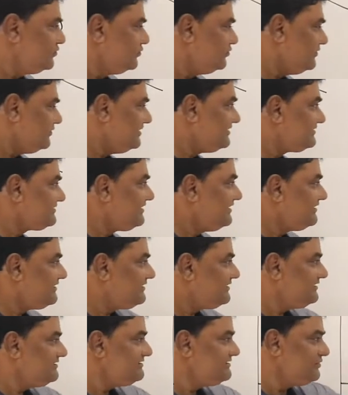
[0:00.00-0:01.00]
2 is
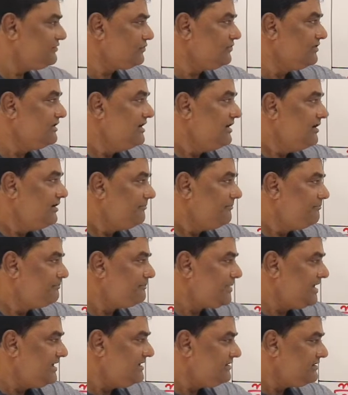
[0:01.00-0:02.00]
greater than 0.
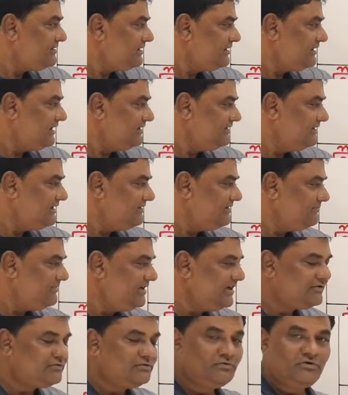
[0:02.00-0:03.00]
Print and then
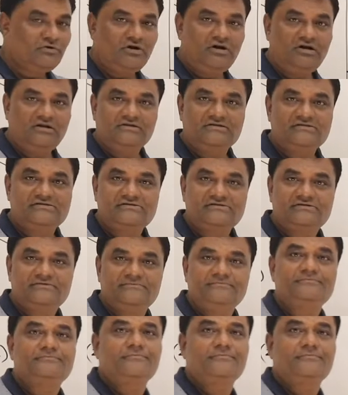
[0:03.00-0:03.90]
make 2 calls.